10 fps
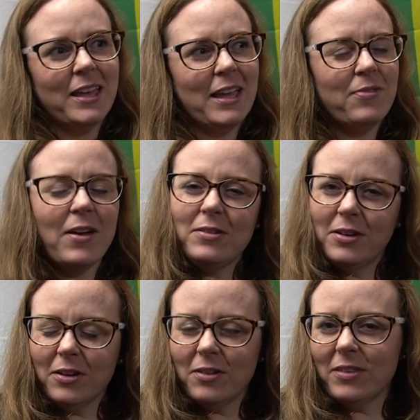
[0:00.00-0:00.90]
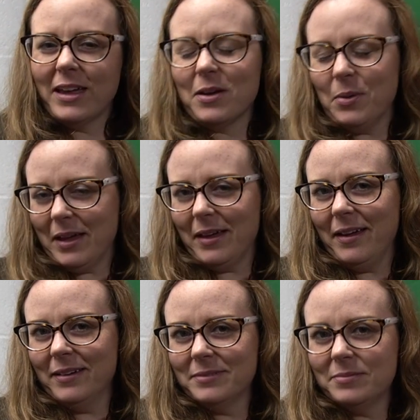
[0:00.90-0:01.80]
If only I got there quicker.
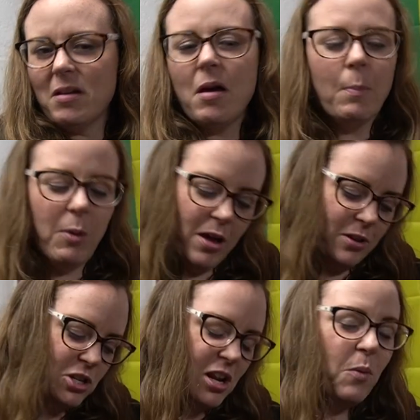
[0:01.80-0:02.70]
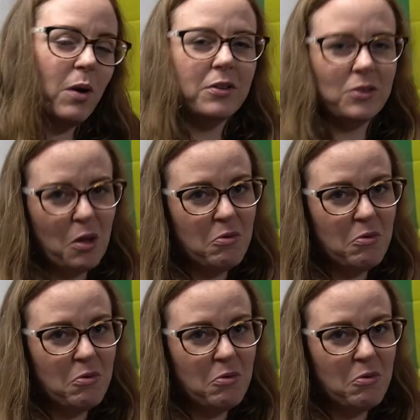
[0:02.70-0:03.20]
But do you know what? No